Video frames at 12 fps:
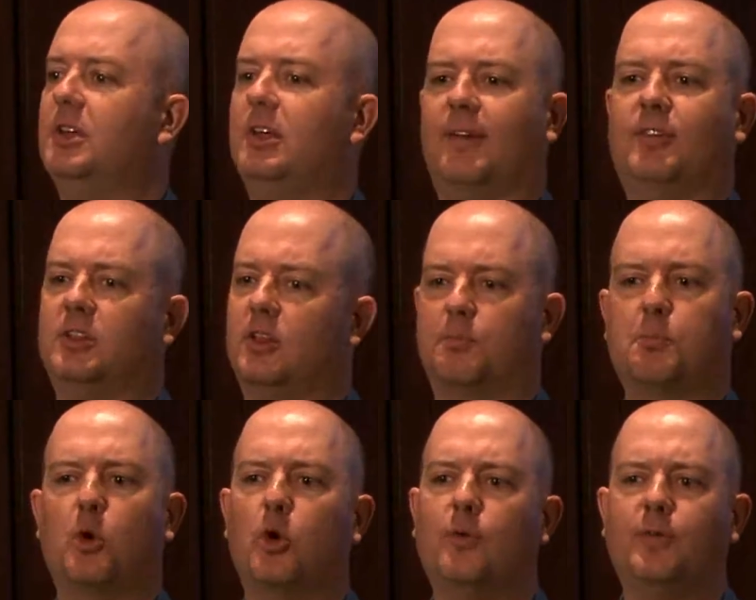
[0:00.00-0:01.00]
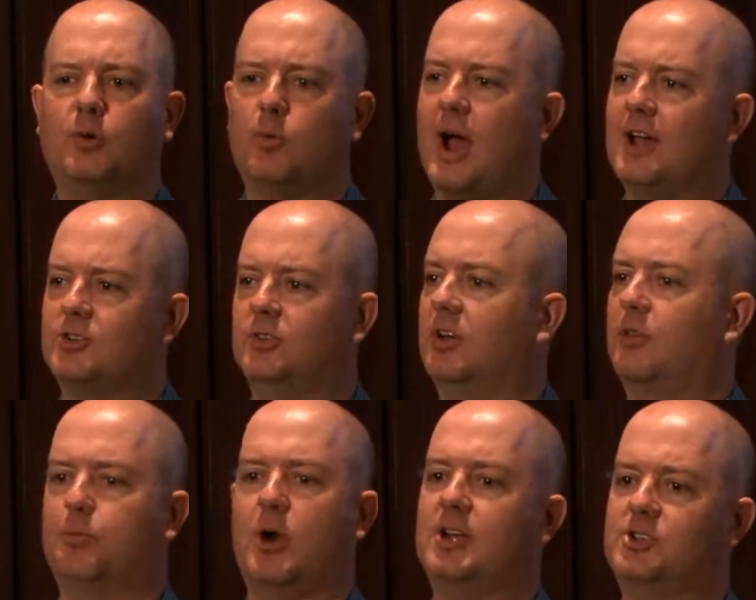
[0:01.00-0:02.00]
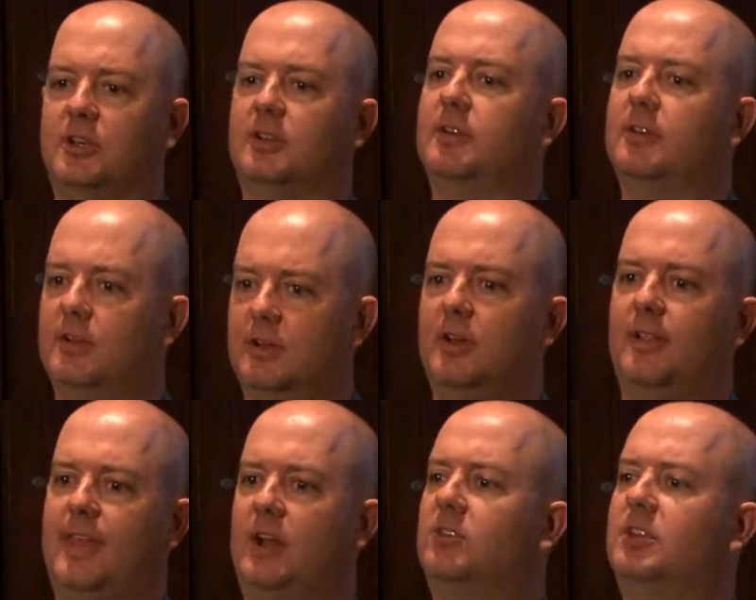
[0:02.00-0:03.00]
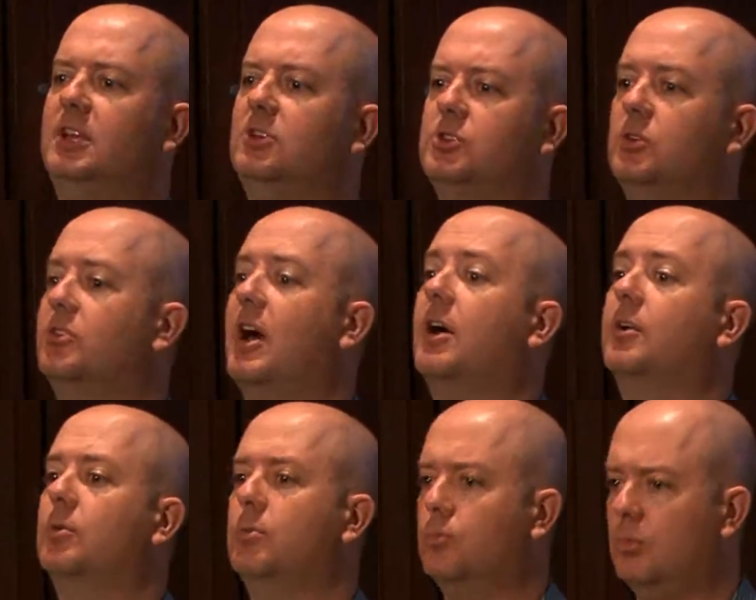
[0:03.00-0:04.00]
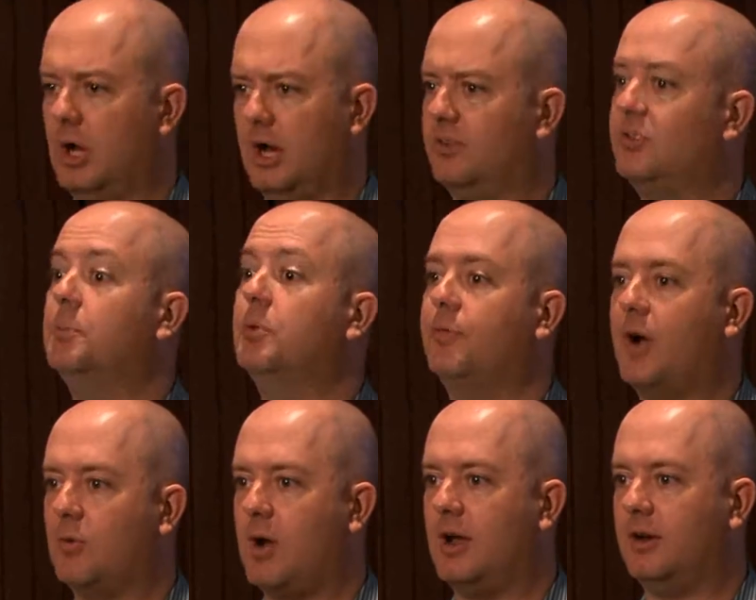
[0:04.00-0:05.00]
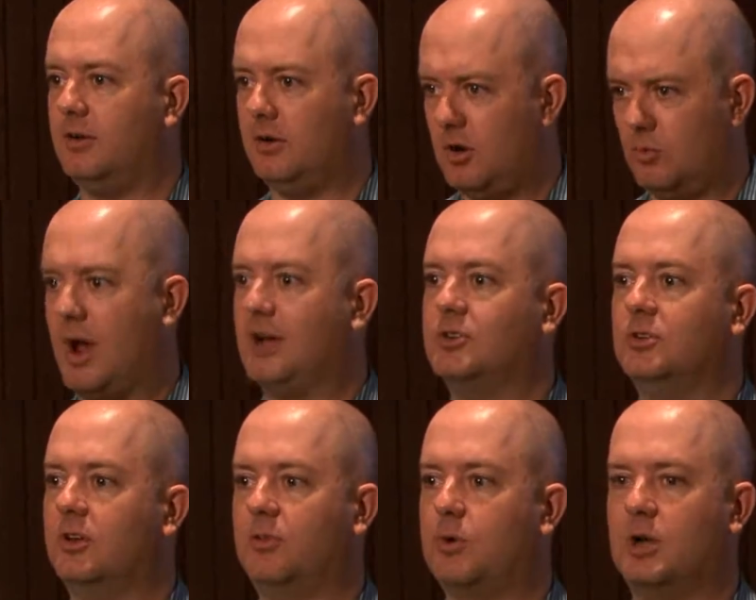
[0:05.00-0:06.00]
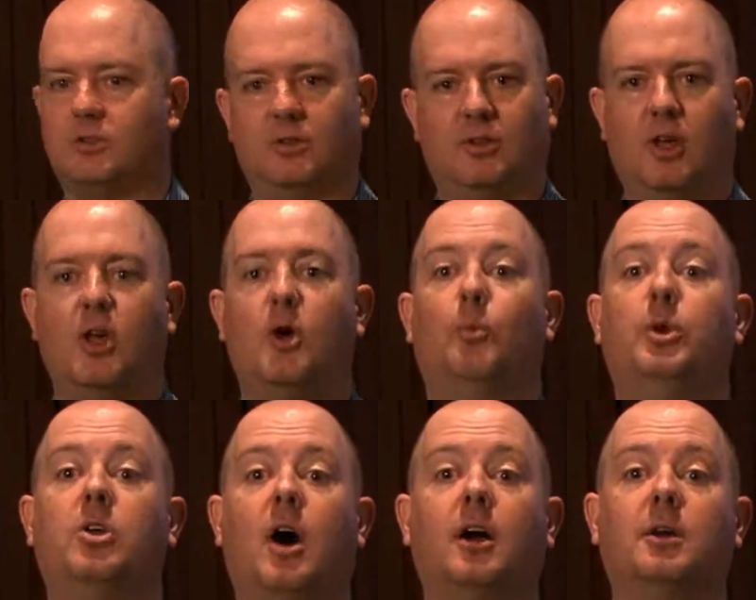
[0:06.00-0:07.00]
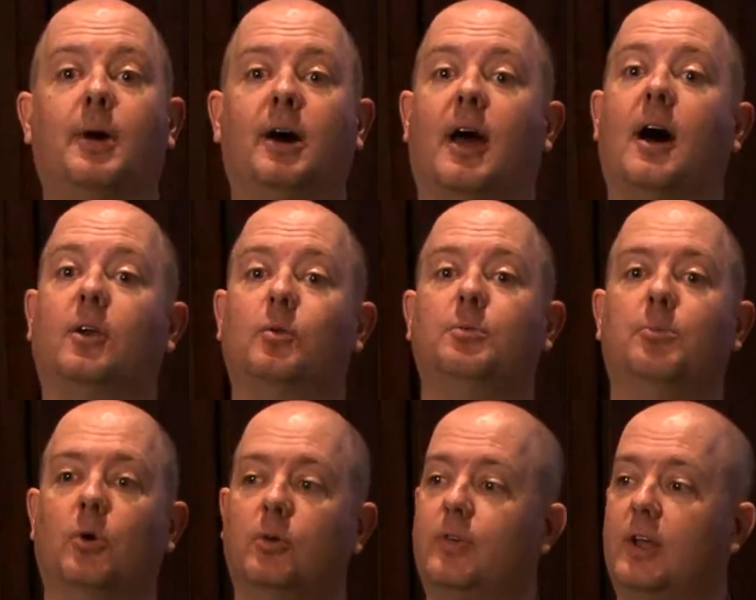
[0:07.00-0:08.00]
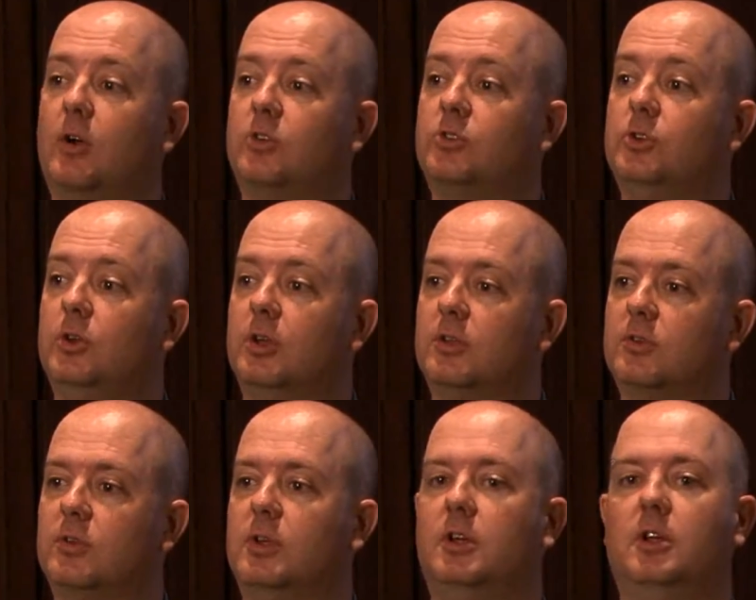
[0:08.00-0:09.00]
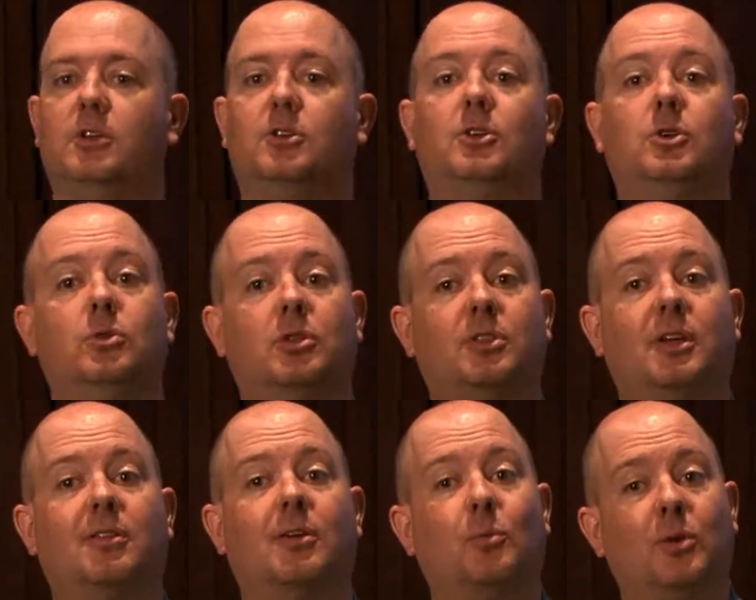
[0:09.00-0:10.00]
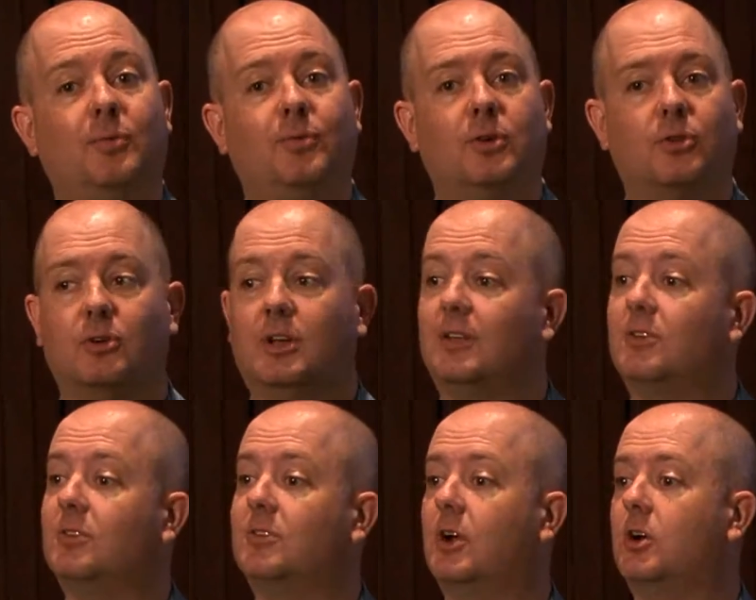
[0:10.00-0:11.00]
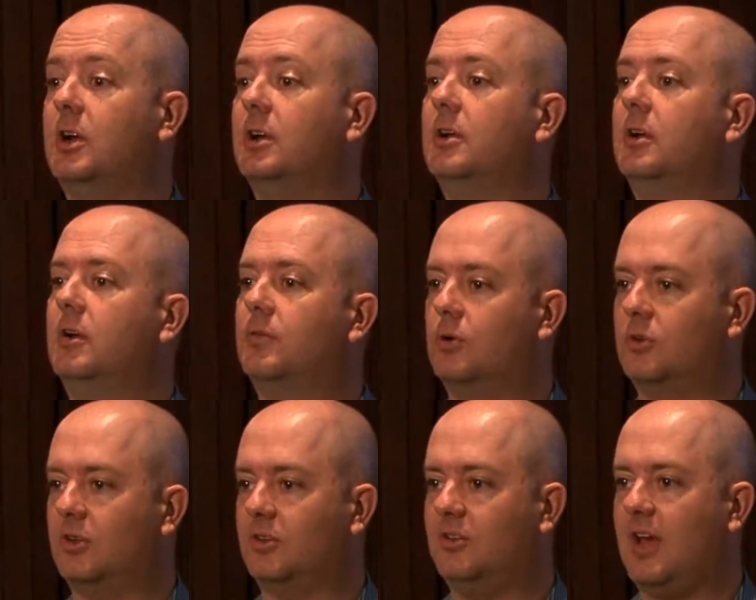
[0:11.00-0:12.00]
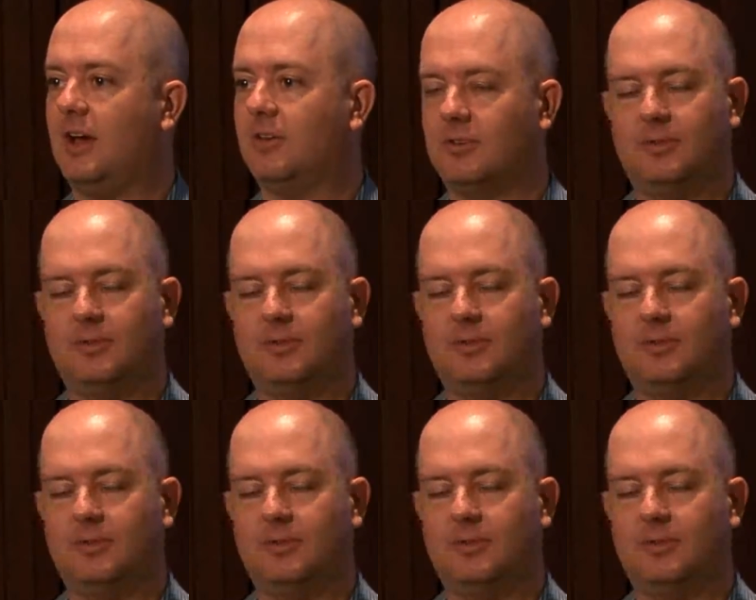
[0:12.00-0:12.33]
I've got this perfect rational expression that'll teach students how to simplify rational expressions. We talk about how do we motivate our students to do the things that we feel are necessary for success.